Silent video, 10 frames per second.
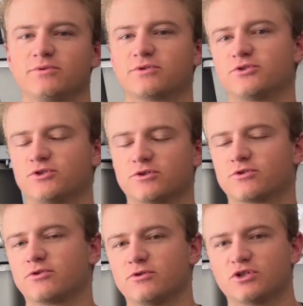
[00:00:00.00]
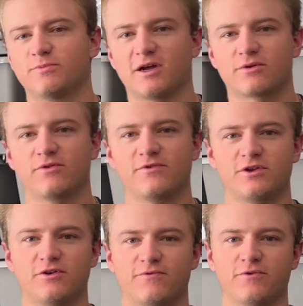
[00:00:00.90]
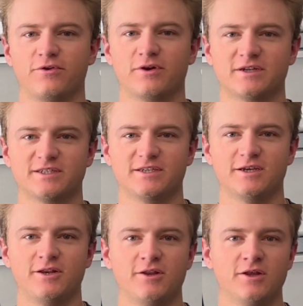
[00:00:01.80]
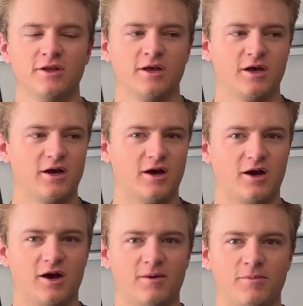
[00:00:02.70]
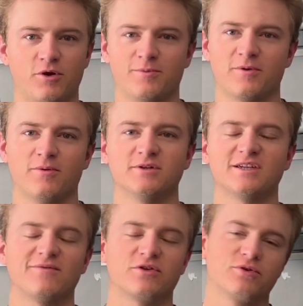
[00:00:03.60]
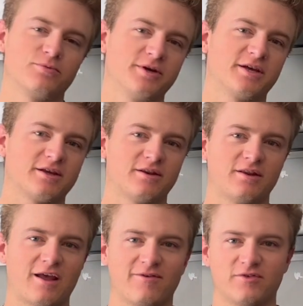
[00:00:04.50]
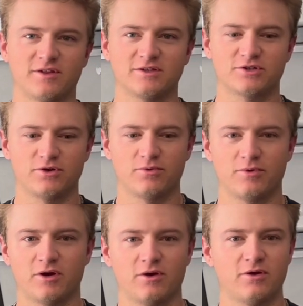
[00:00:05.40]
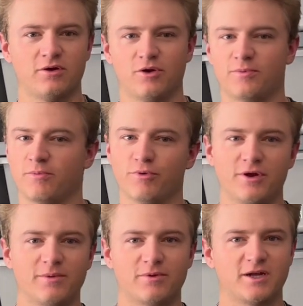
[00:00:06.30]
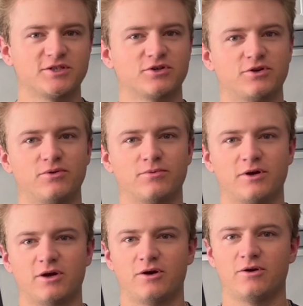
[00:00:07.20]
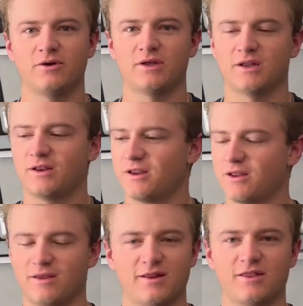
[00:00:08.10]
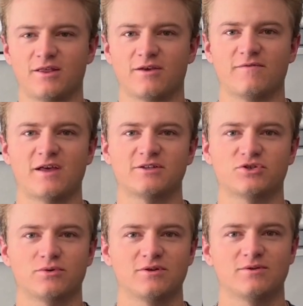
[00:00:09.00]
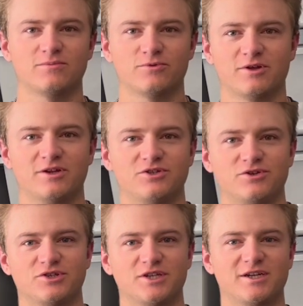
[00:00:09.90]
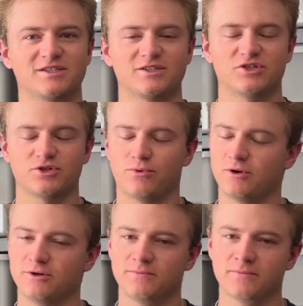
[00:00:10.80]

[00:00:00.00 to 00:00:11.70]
with Constrictor Culture, back with a video for you guys again. Hope everyone's having a good week and everything's going well. Hope your breeding plans are going well and anything of that sort related to your snakes and so on.